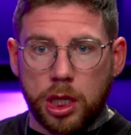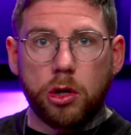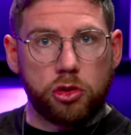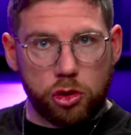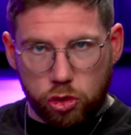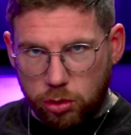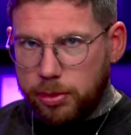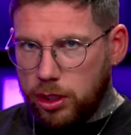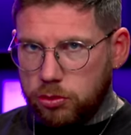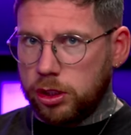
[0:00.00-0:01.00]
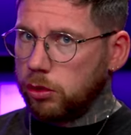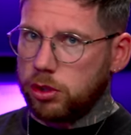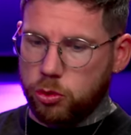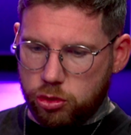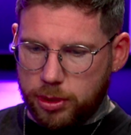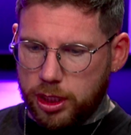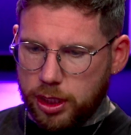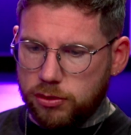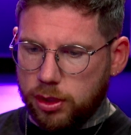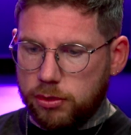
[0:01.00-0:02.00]
because you should be using your social media
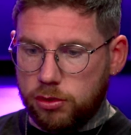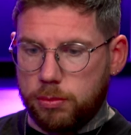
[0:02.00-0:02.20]
to